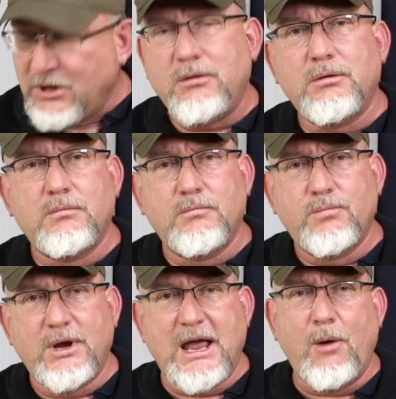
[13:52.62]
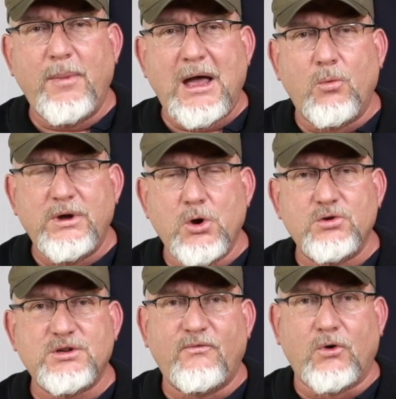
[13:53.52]
how about we go some
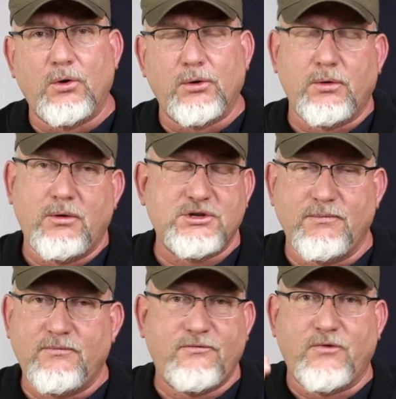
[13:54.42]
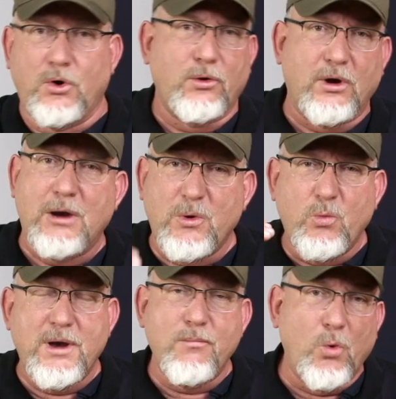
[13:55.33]
further and we win more,
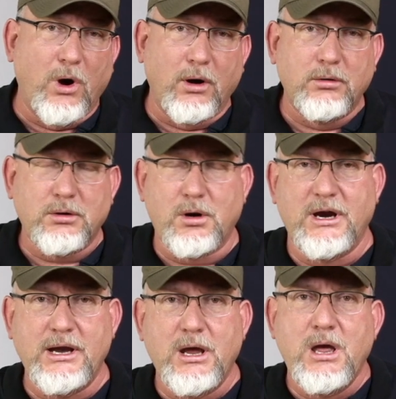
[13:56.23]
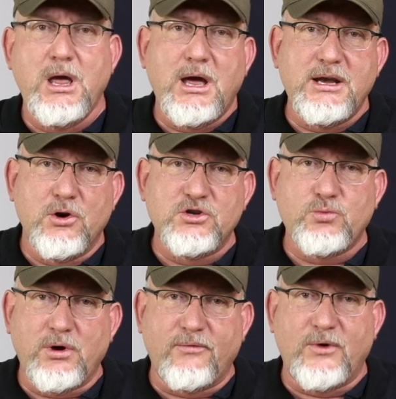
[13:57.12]
all right? And here's what our friends
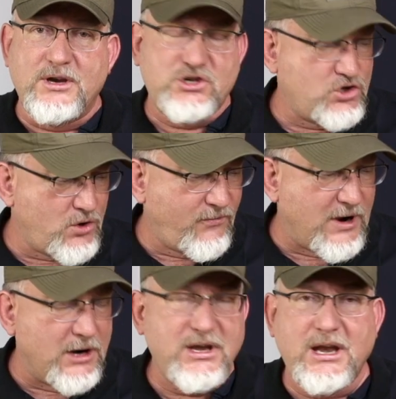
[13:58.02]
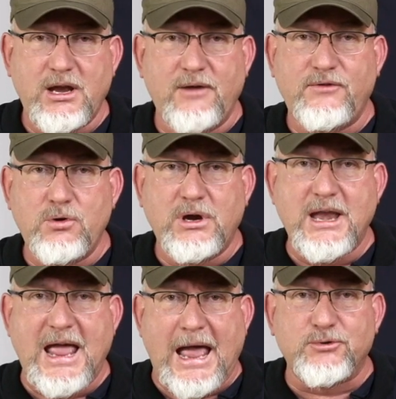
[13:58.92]
at Surefire did, if you can
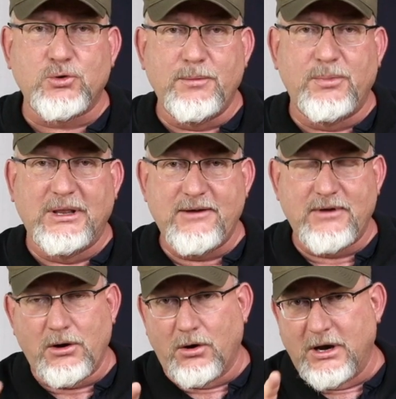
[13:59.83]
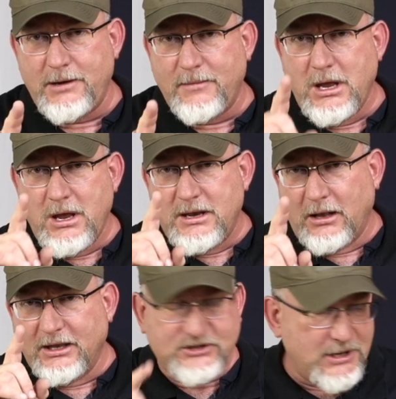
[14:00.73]
absolutely believe it, all right? Now listen,
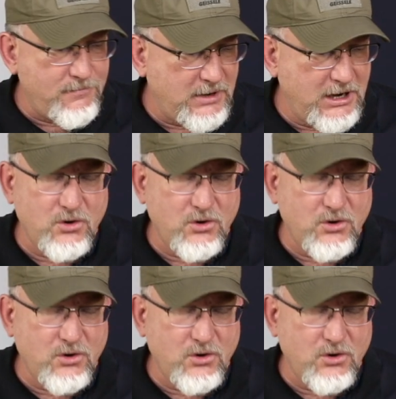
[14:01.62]
here's the